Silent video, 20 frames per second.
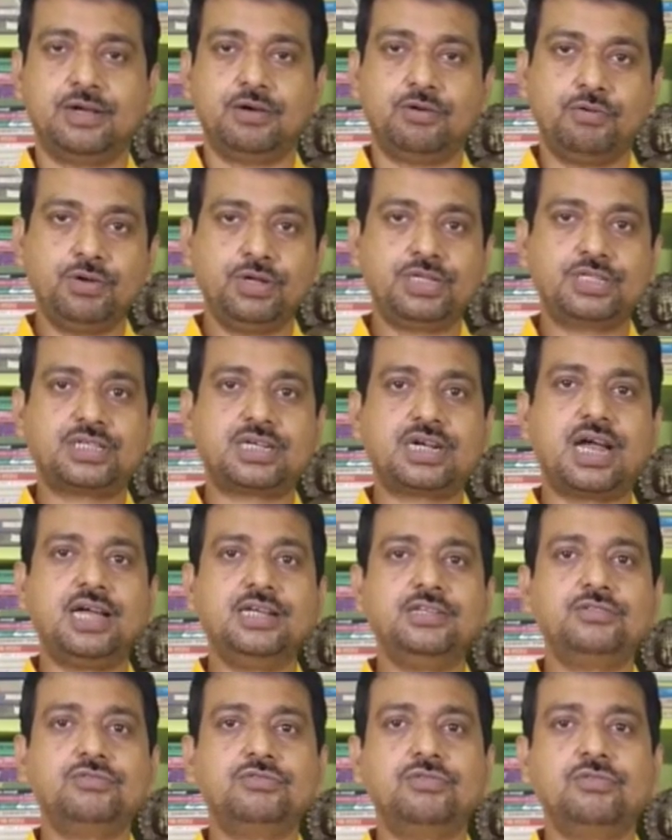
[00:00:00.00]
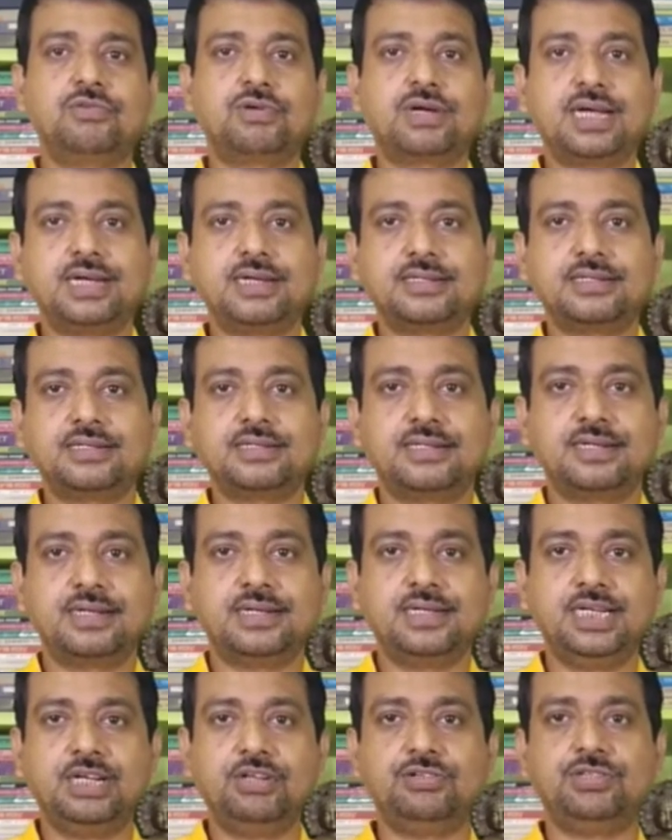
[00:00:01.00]
We'll try to locate
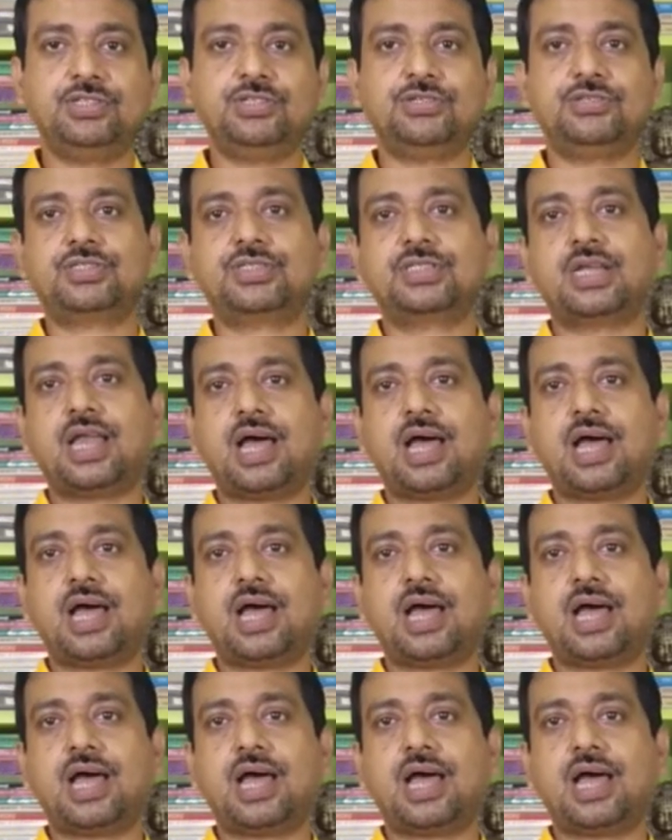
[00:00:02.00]
Derozio's